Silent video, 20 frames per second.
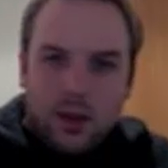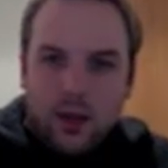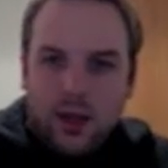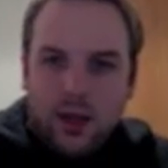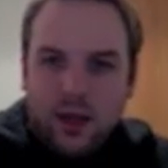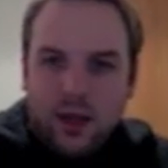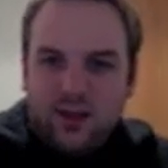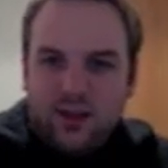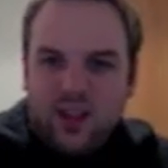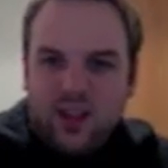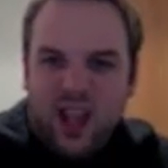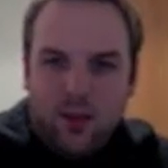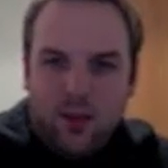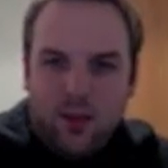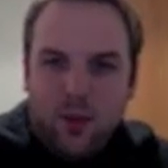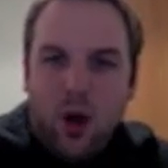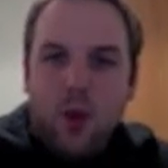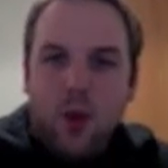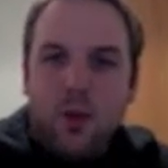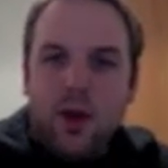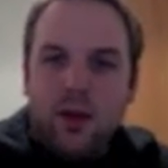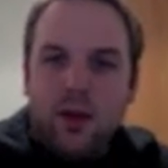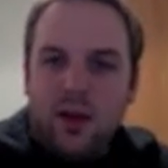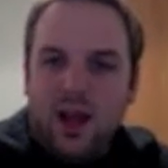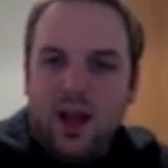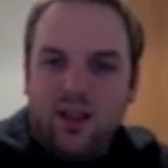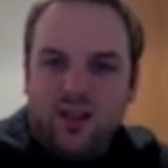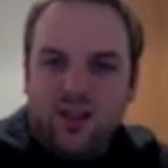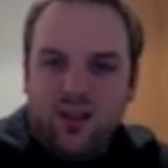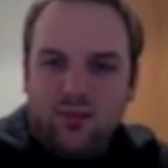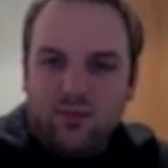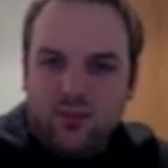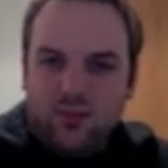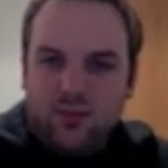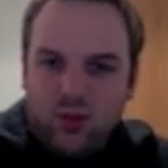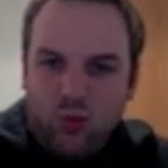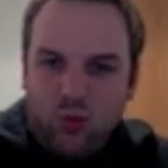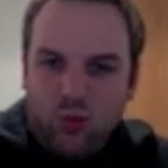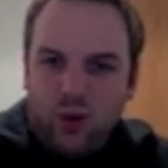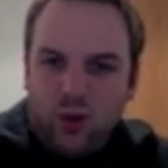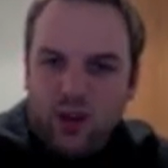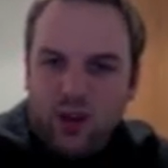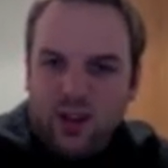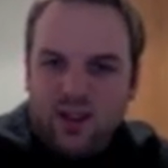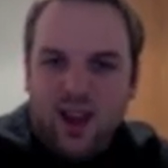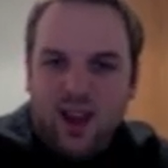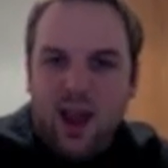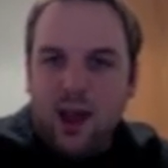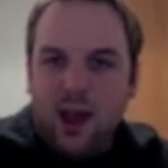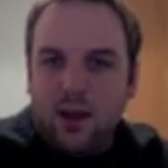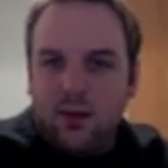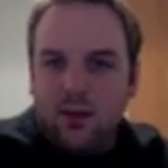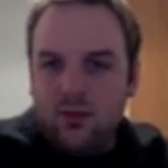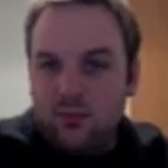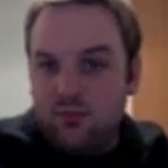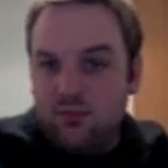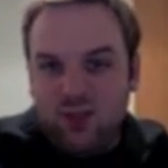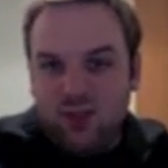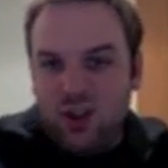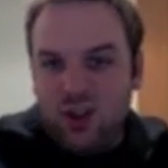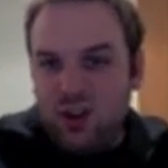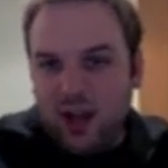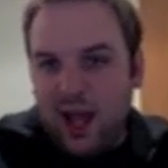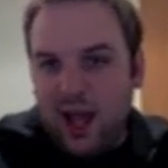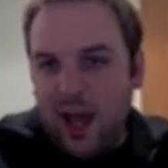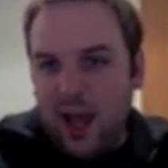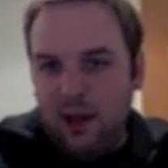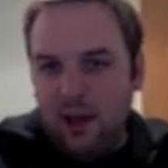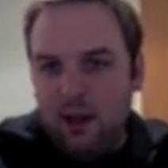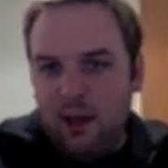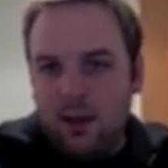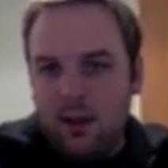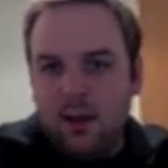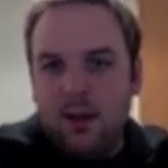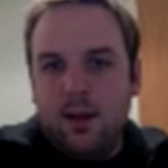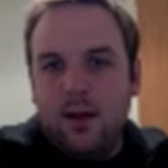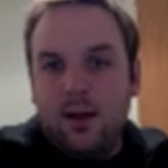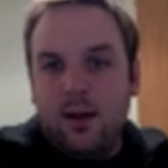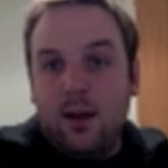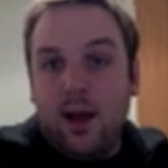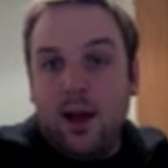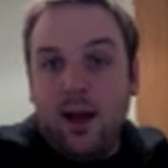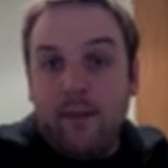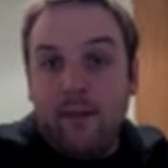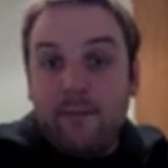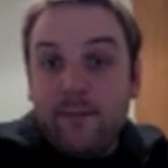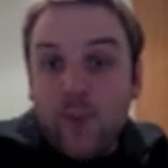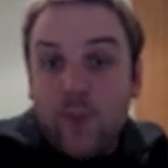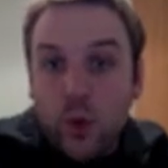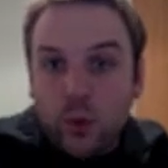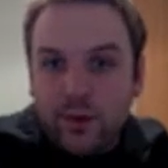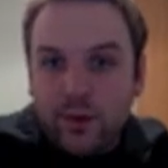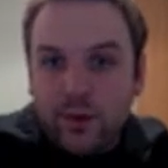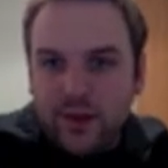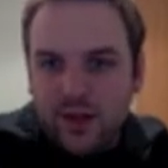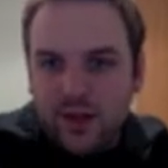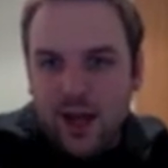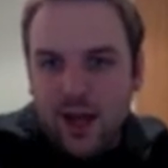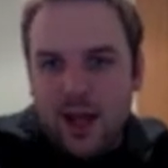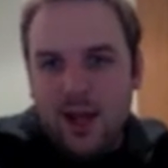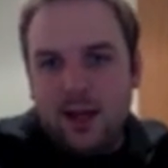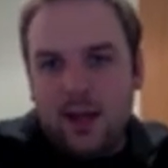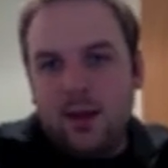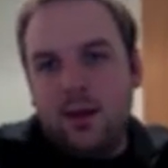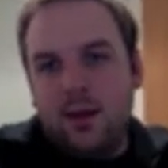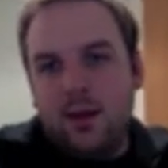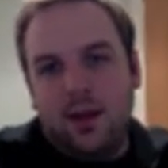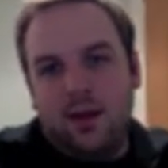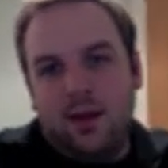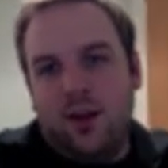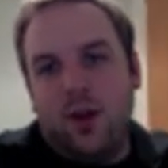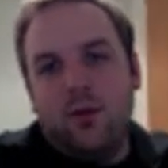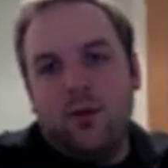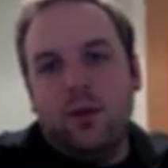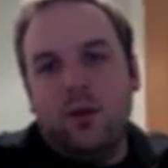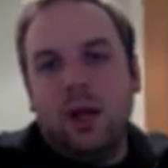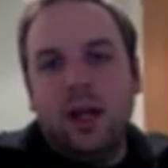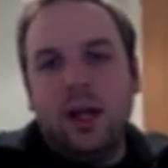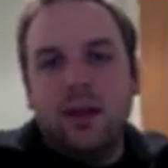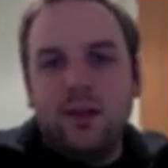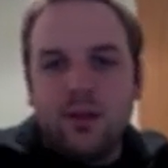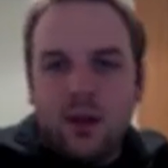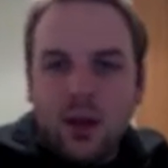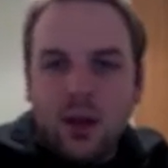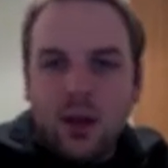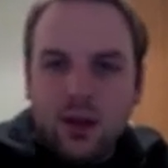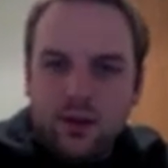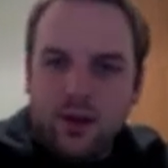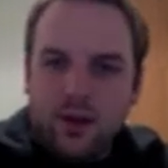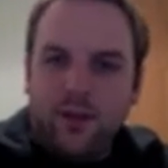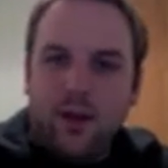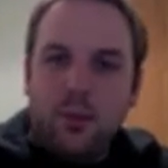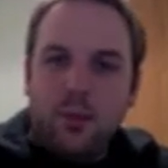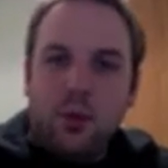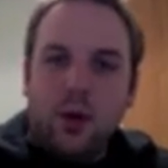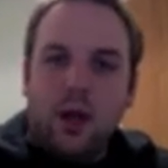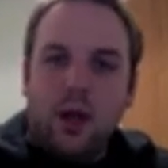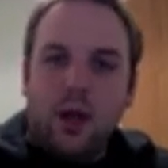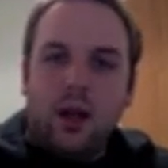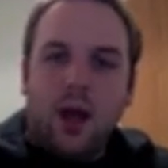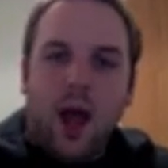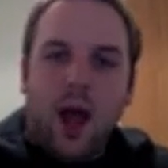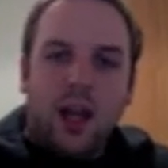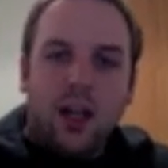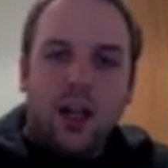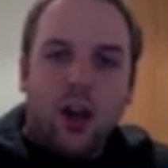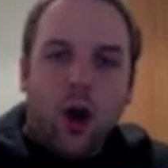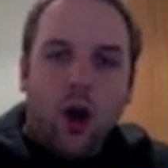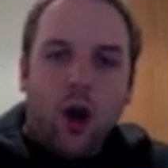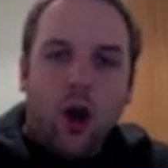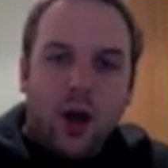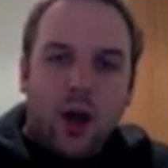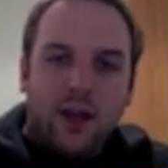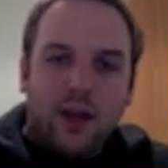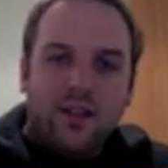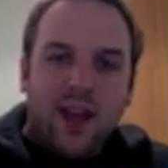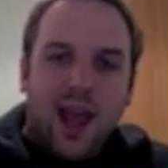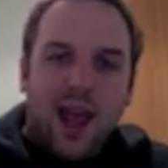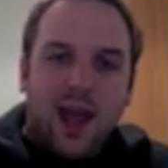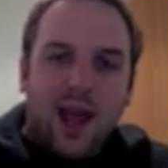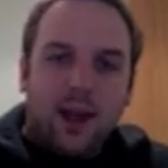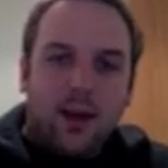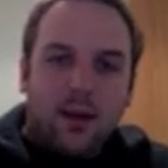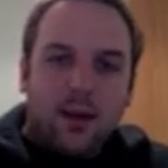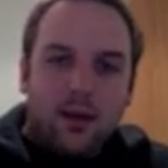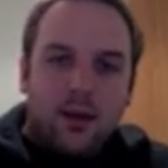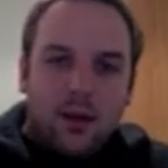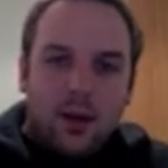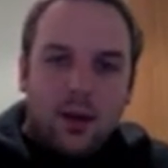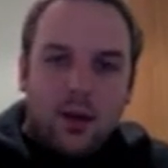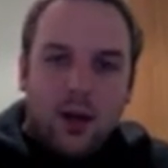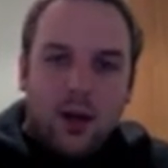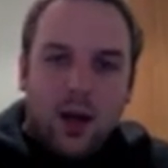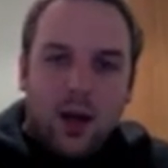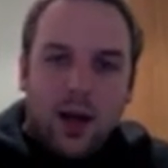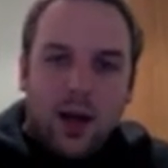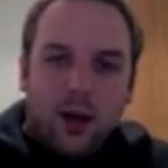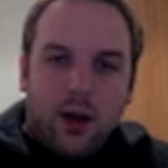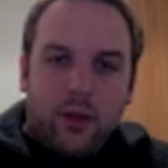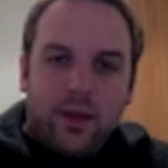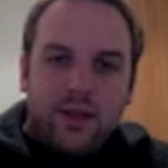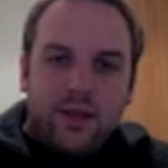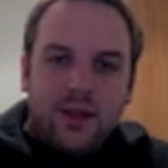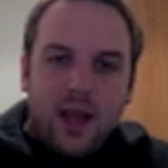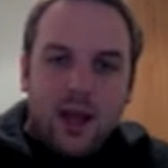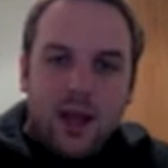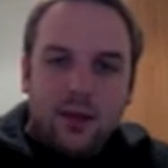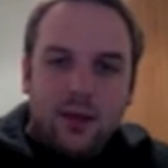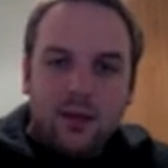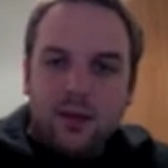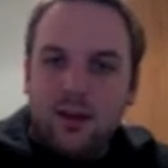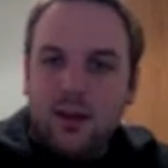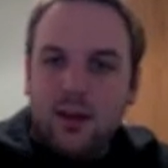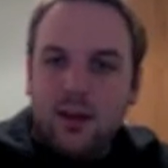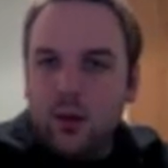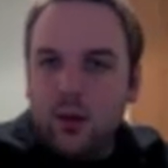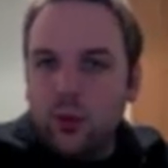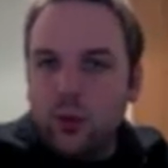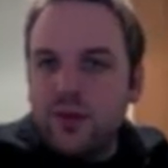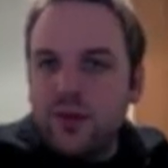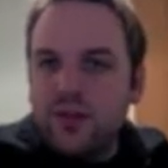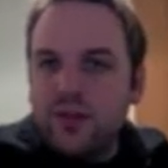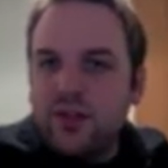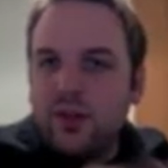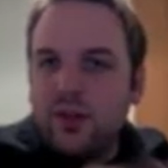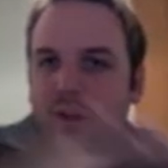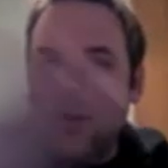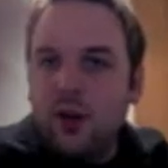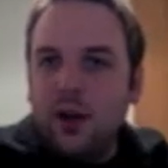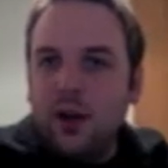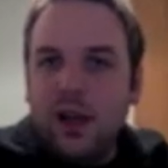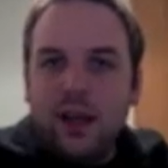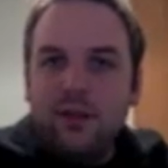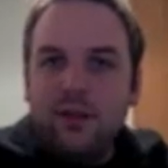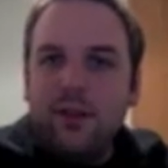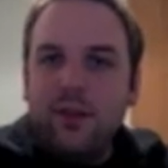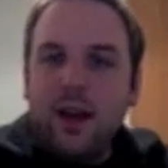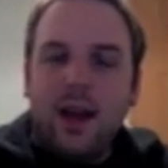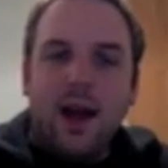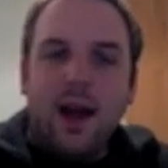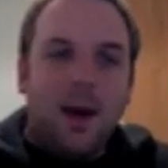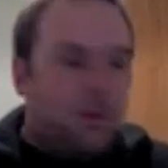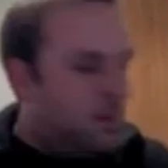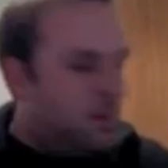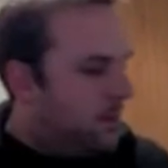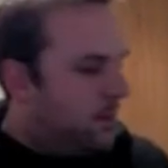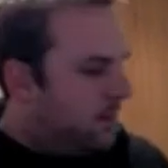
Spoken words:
it's at the moment has a short attack, no decay, full sustain, and no release. So if I put a long attack on the sound, it'll slowly fade up.